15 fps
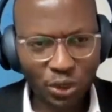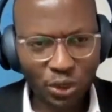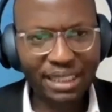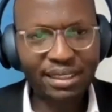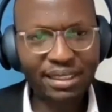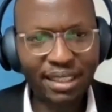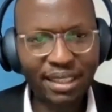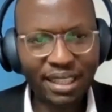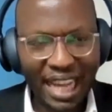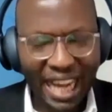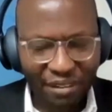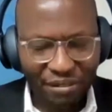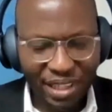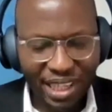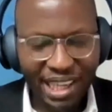So just
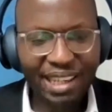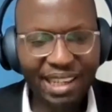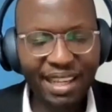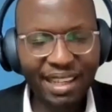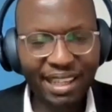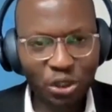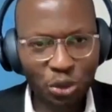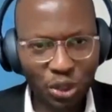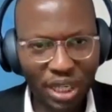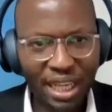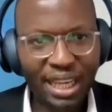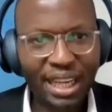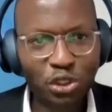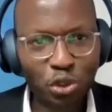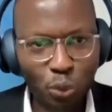having a clear rationale